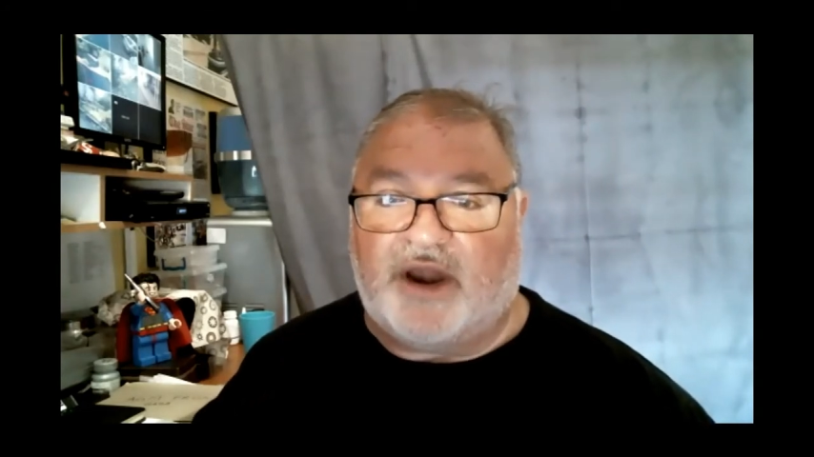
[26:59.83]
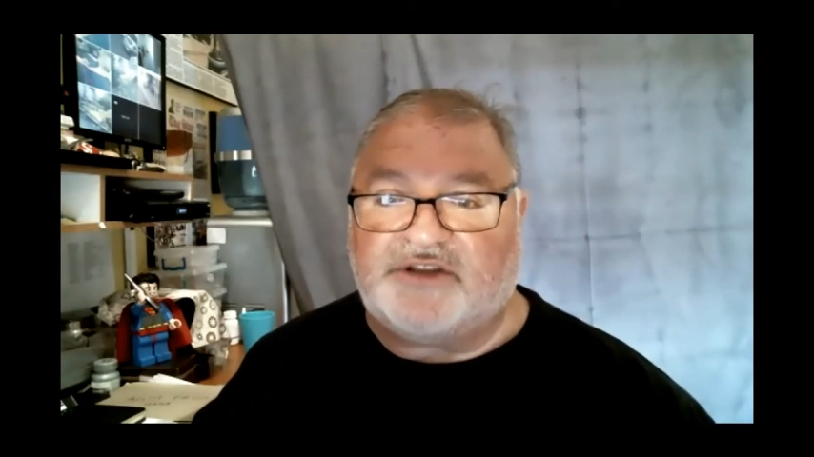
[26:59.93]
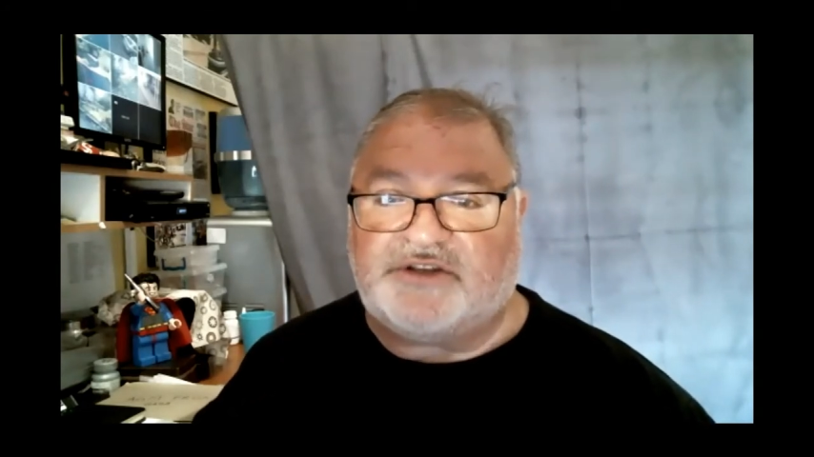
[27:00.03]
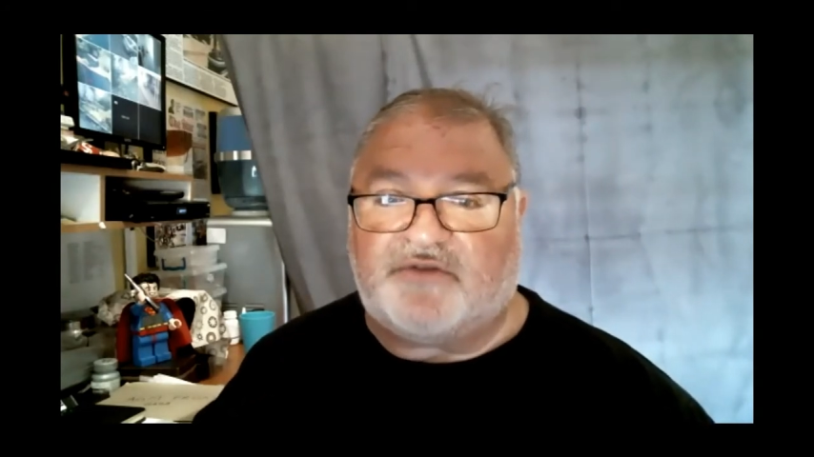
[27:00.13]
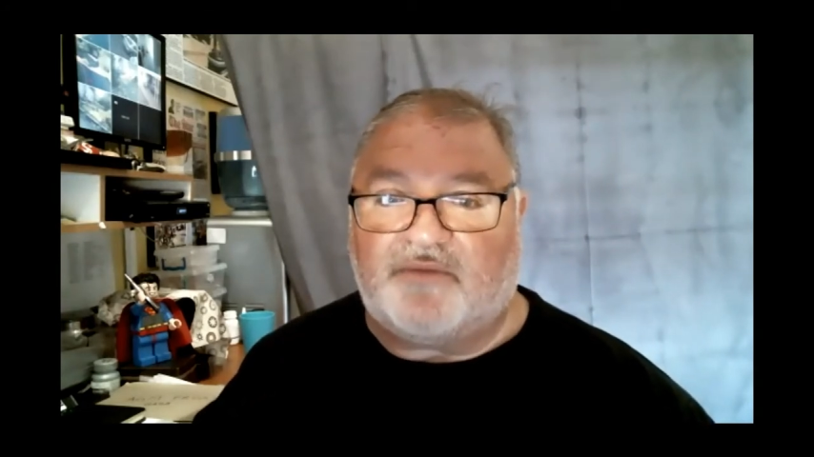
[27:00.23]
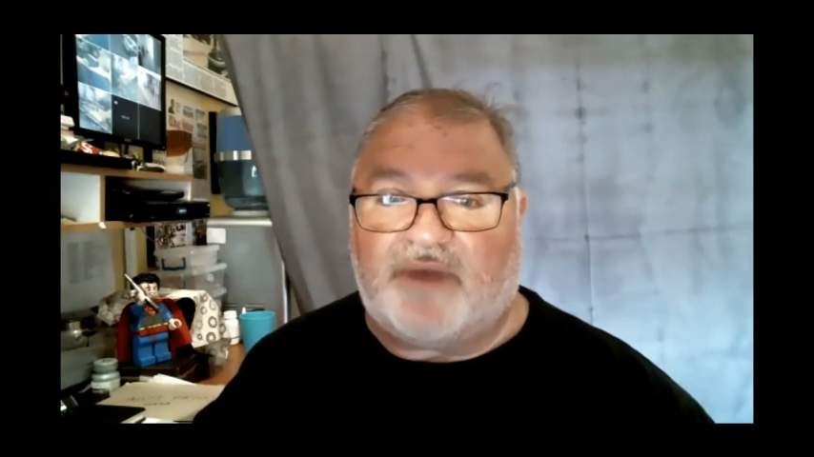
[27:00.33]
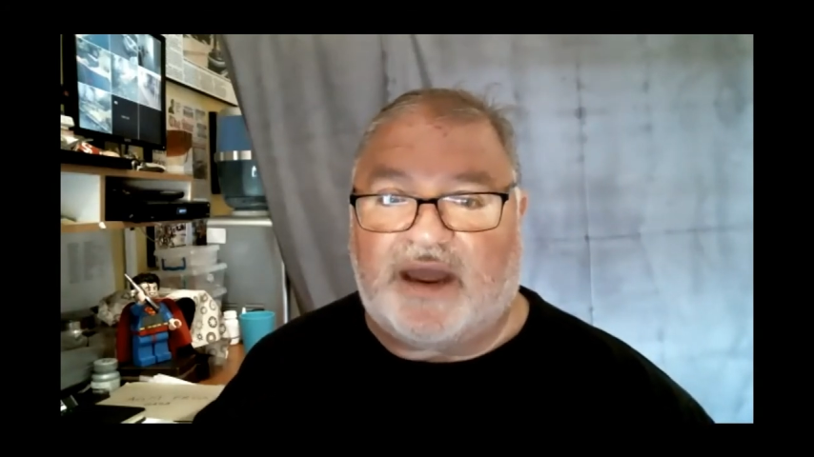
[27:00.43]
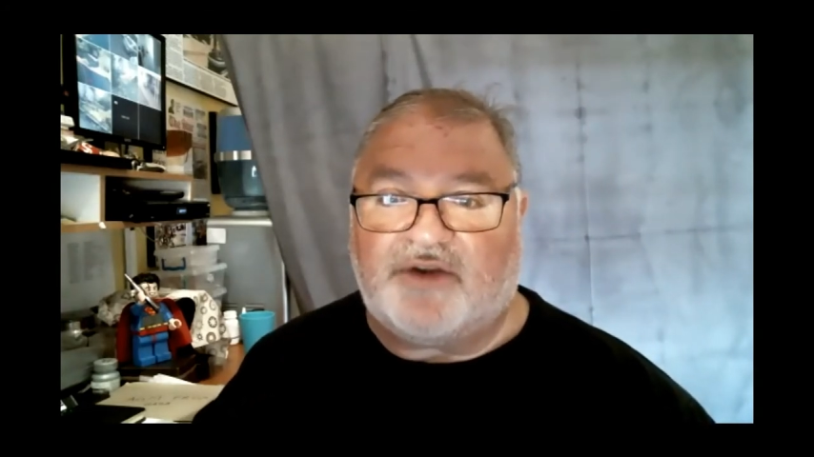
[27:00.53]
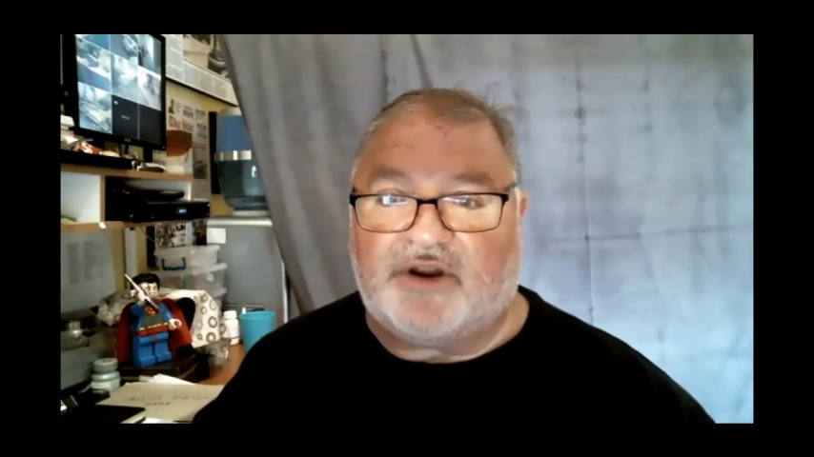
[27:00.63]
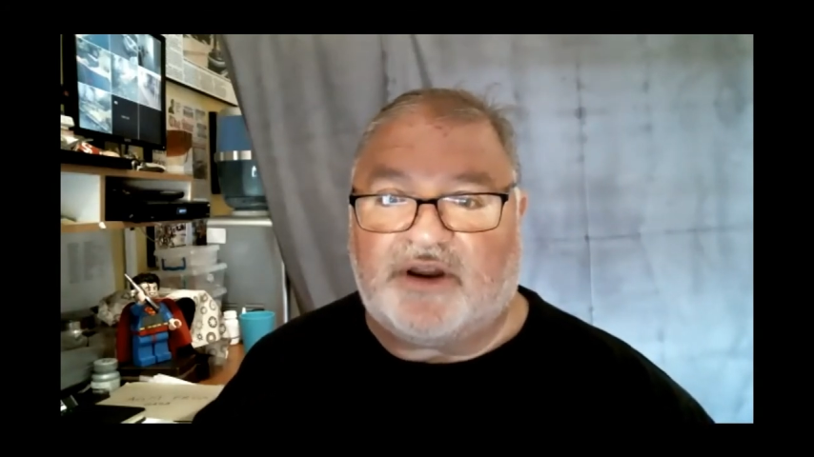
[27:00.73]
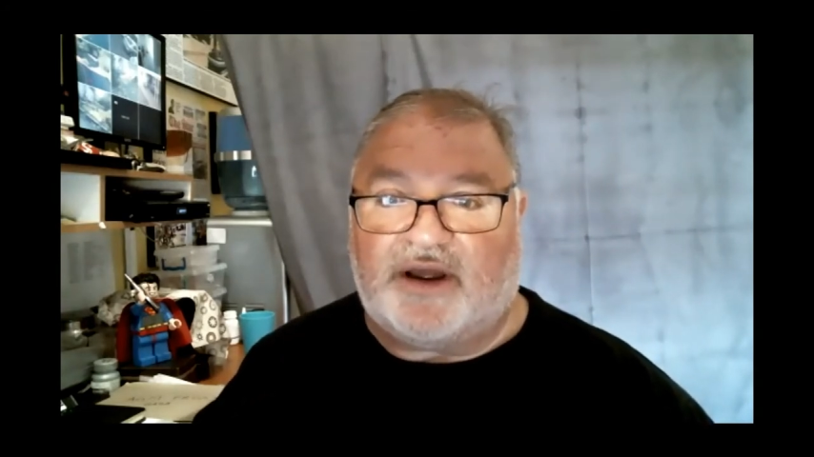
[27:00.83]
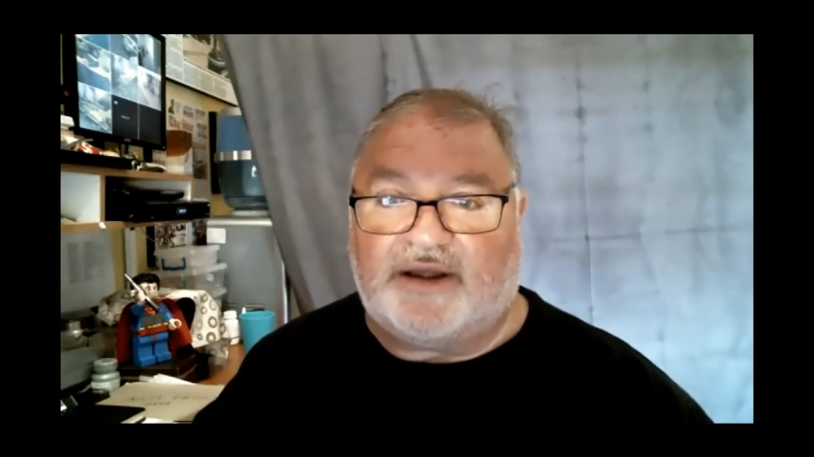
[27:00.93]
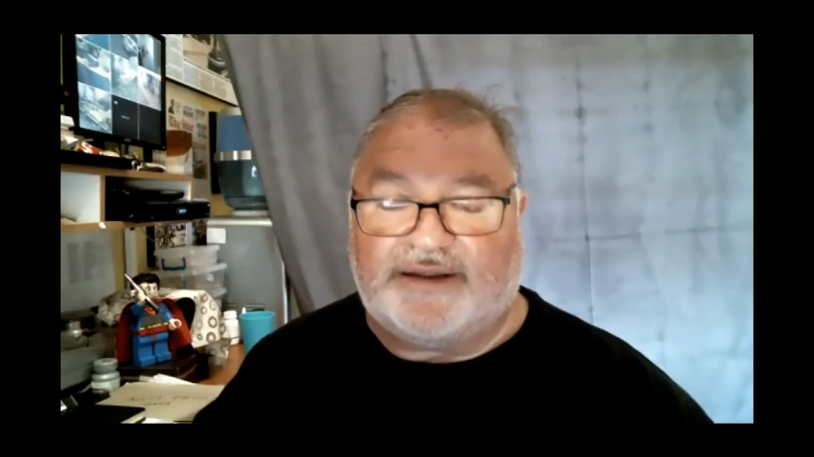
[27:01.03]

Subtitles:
brace from Heinrich, I